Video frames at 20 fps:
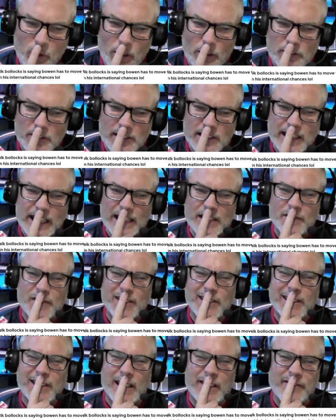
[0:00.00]
what,
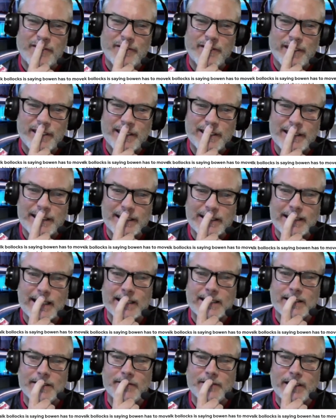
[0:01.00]
sixth and seventh in
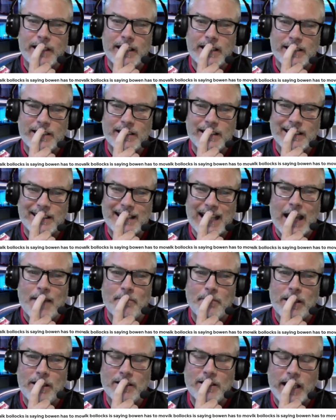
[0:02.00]
successive seasons is
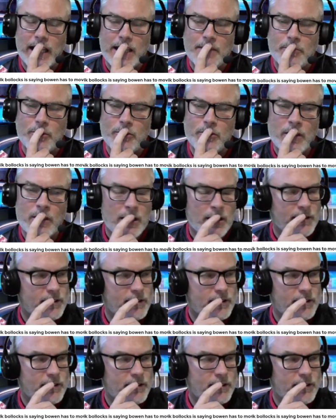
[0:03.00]
that mid-table.